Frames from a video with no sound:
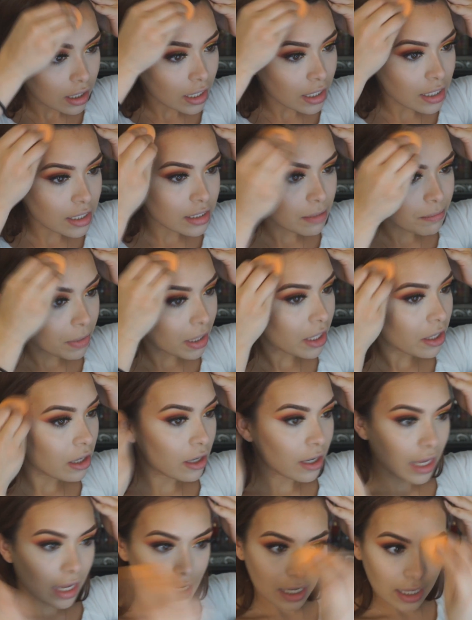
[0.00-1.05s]
It doesn't make
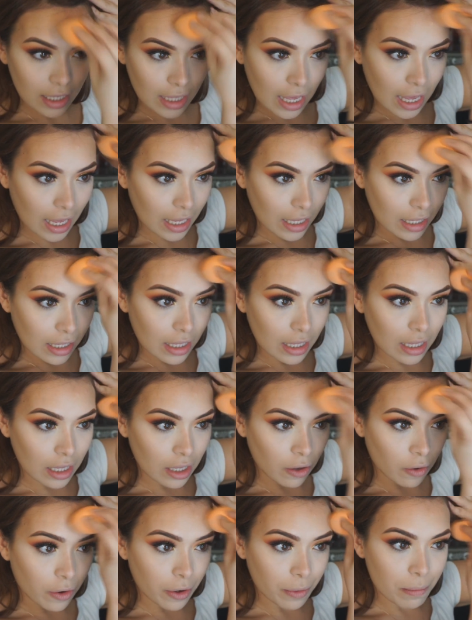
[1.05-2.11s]
you look any
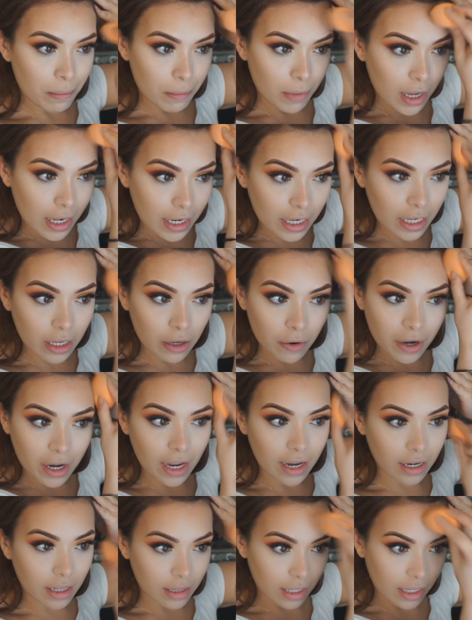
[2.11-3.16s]
cakey or muddy or
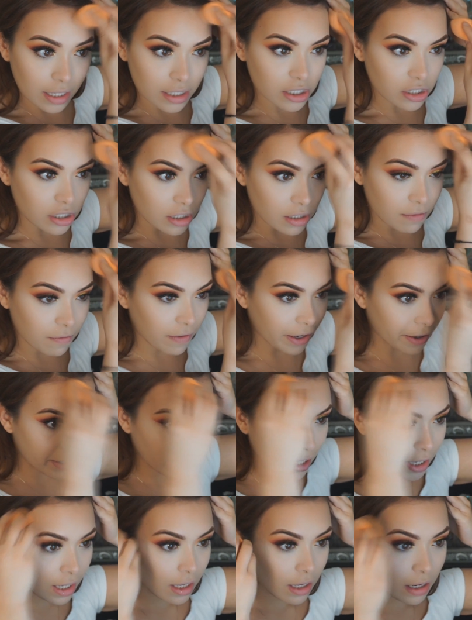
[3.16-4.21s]
anything. It's just
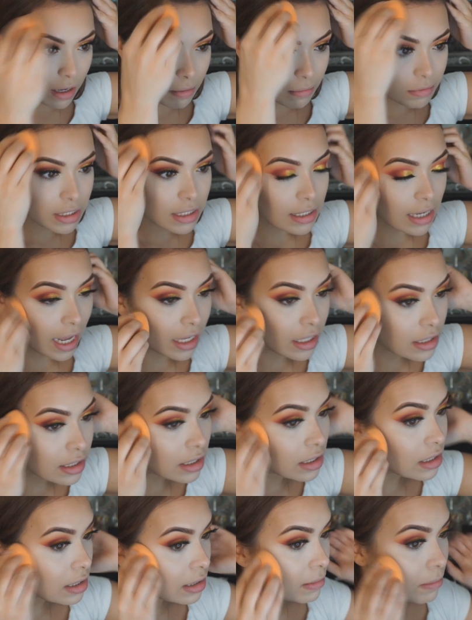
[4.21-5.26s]
very
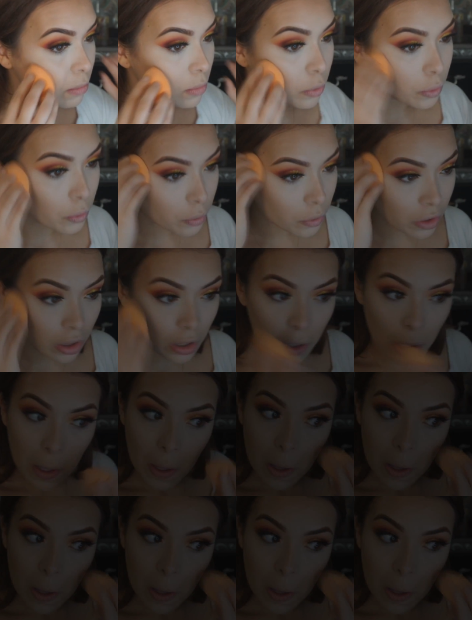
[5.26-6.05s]
nice and smooth.